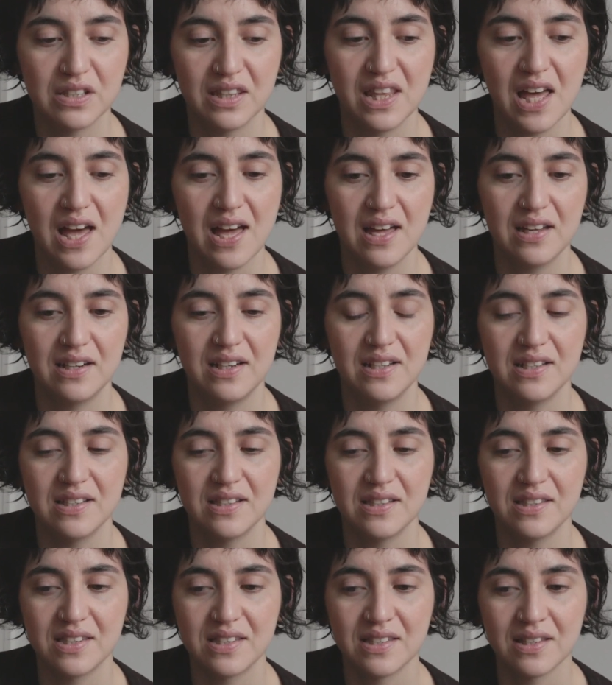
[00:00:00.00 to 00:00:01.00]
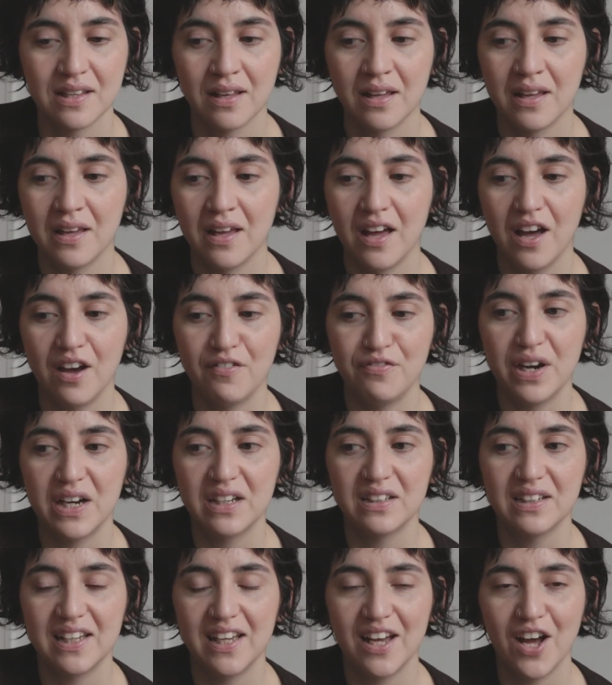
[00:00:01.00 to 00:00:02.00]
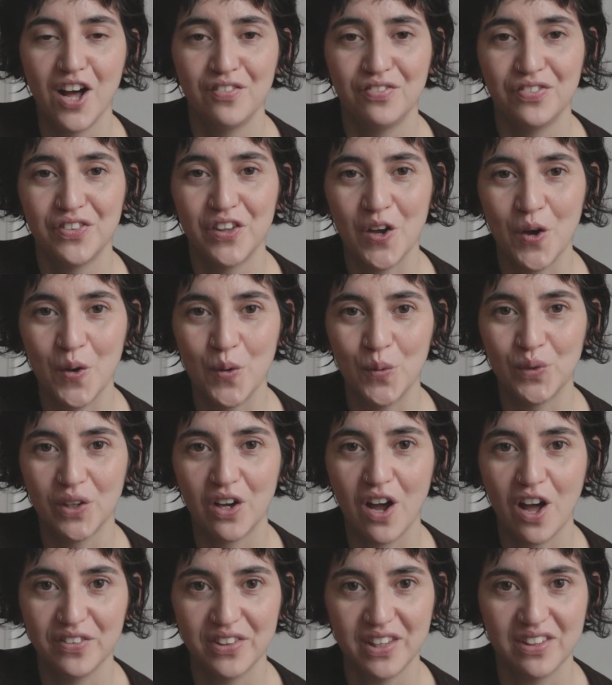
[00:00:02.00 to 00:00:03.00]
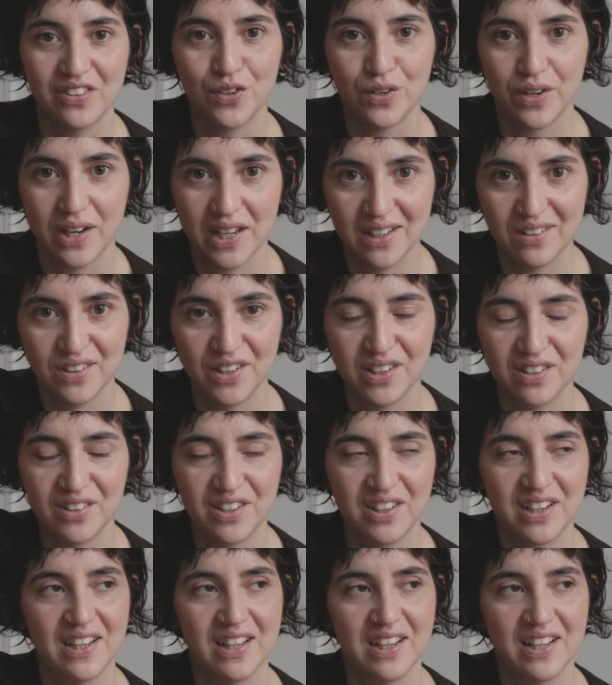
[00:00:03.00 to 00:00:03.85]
That is a fairly unknown content creator